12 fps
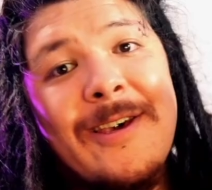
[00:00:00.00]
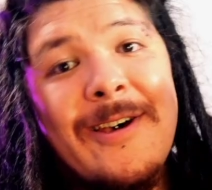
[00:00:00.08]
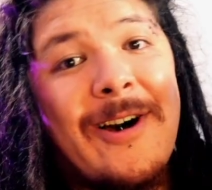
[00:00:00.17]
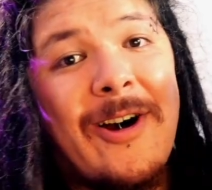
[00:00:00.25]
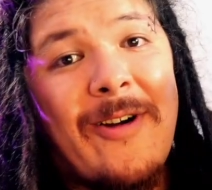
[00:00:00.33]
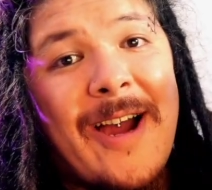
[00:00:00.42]

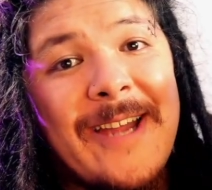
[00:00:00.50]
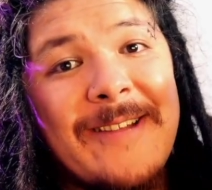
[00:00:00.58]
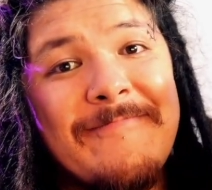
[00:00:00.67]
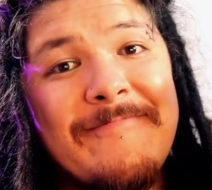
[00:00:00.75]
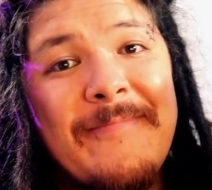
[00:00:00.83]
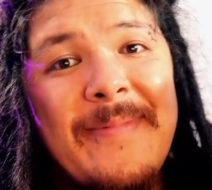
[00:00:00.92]
Alright,
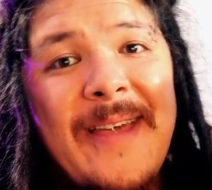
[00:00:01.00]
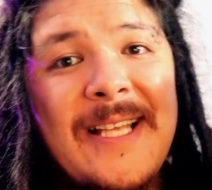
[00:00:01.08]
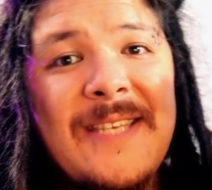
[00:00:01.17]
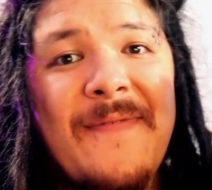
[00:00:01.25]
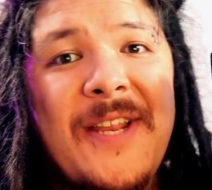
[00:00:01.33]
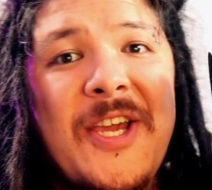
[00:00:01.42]
that's
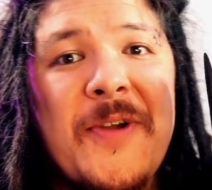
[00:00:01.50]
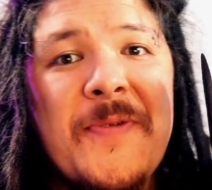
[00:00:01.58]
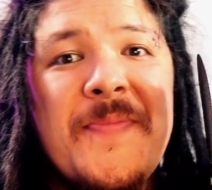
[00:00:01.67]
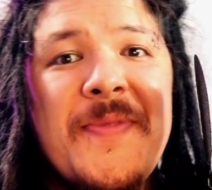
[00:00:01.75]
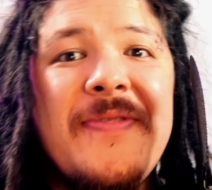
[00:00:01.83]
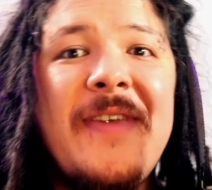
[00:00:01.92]
the video.
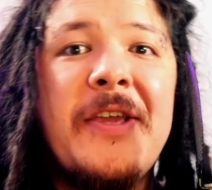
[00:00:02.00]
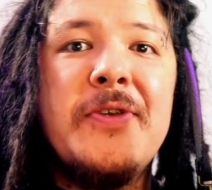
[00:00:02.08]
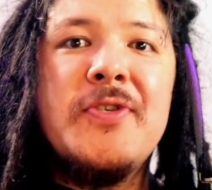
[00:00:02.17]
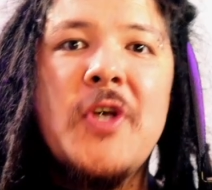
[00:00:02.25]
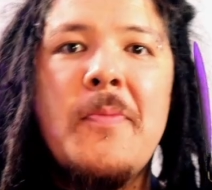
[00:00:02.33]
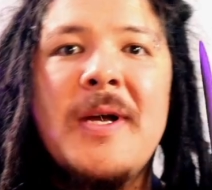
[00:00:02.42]
Thank you
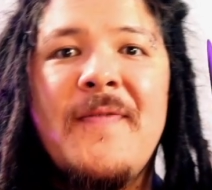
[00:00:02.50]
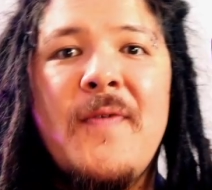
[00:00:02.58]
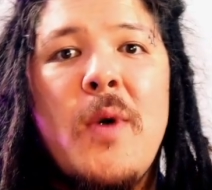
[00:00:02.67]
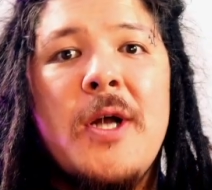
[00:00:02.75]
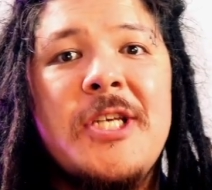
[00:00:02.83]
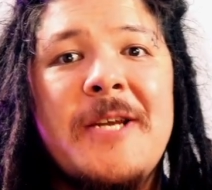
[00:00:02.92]
so much for
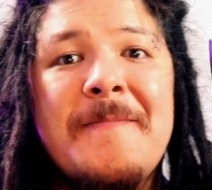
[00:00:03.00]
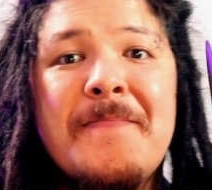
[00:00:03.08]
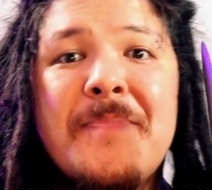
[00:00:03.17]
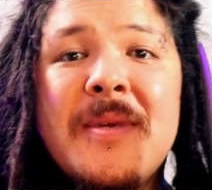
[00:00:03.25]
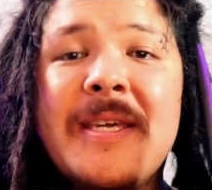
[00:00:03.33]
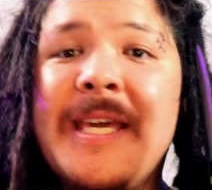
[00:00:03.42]
watching.
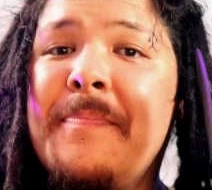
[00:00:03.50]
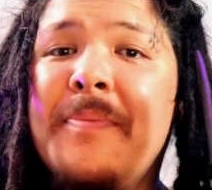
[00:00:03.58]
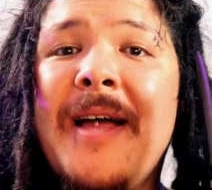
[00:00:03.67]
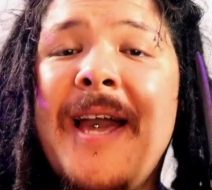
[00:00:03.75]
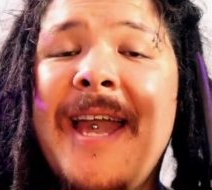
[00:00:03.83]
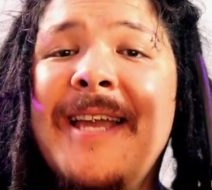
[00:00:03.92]
Keep
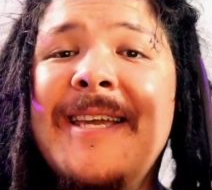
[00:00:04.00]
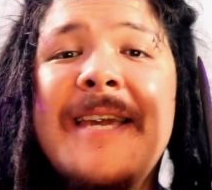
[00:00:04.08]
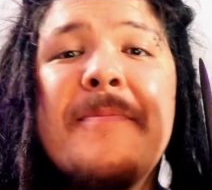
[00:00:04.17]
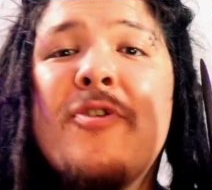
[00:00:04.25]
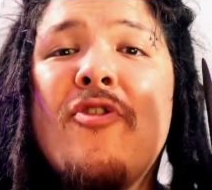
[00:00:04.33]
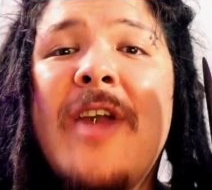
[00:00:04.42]
playing,
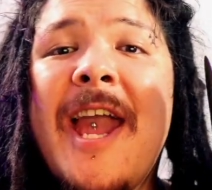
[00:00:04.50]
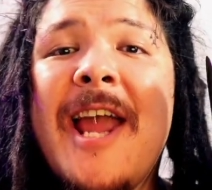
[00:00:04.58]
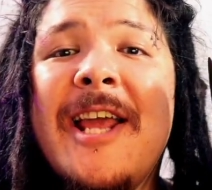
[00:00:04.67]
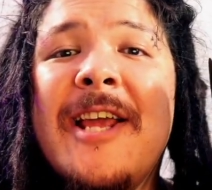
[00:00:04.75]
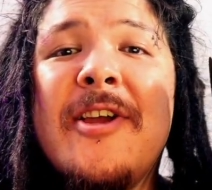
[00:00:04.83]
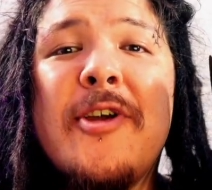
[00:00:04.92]
keep
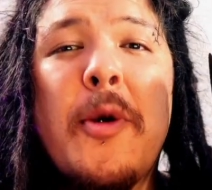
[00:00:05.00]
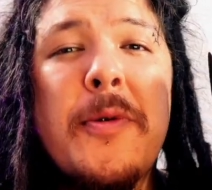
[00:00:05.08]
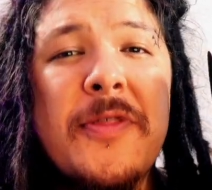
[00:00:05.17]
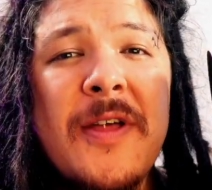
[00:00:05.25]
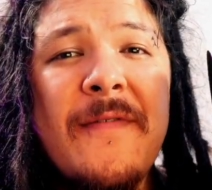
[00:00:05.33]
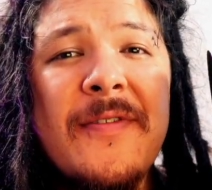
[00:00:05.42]
creating, go
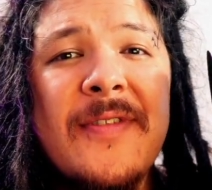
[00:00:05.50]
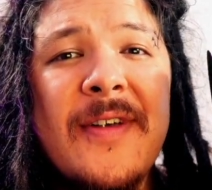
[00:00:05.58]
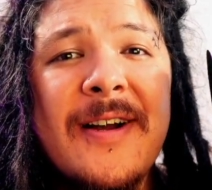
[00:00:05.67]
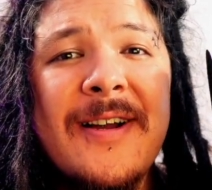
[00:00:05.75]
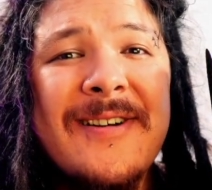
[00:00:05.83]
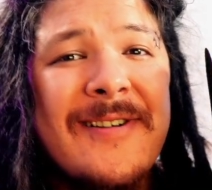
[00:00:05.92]
with love and
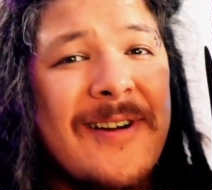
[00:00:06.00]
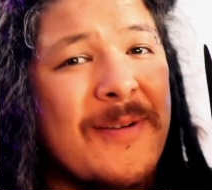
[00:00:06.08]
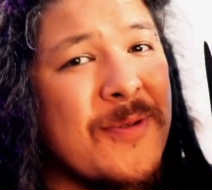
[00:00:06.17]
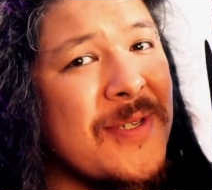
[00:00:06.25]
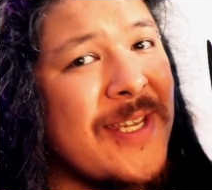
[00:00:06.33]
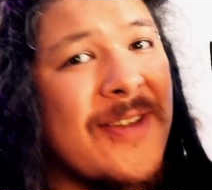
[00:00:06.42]
luck, and
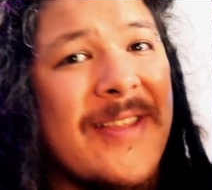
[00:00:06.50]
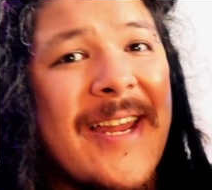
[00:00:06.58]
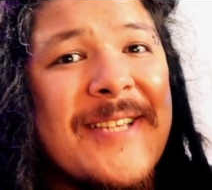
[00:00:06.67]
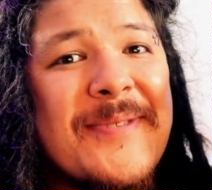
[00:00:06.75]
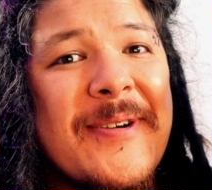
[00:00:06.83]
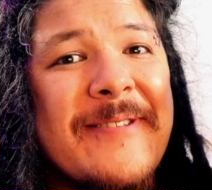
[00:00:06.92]
we'll see you on the
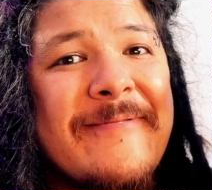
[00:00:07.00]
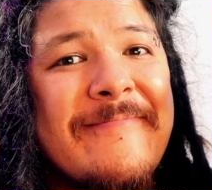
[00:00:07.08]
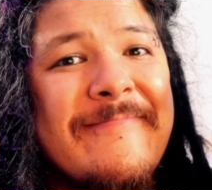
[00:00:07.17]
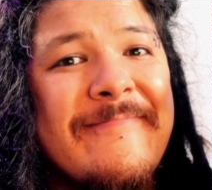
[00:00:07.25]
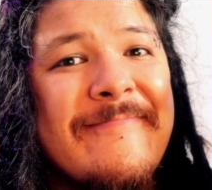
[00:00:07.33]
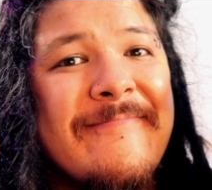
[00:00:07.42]
next one.
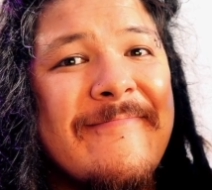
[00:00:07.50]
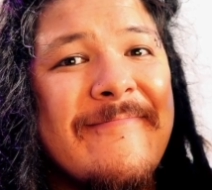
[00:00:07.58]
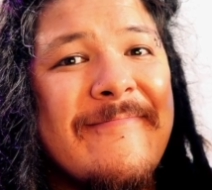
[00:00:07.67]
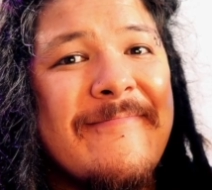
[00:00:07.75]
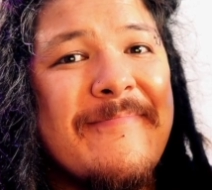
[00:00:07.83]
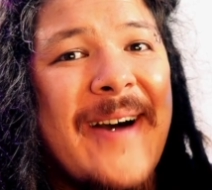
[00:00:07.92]

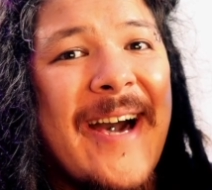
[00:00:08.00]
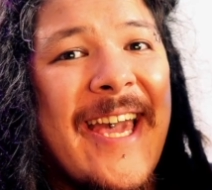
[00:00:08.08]
Bye.